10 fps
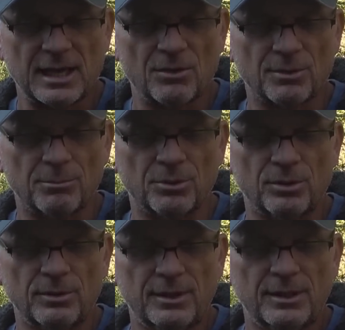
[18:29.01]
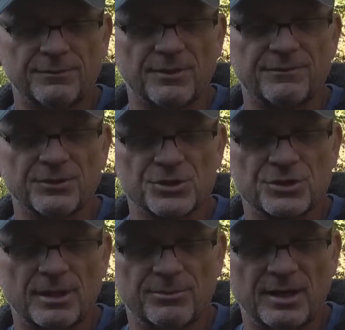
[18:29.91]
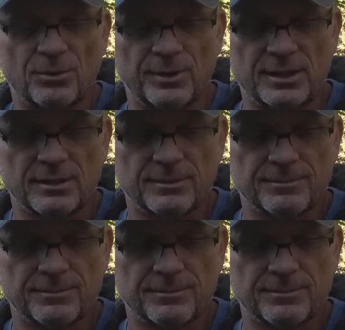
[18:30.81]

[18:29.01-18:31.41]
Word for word: cow and a bull for the first time that week,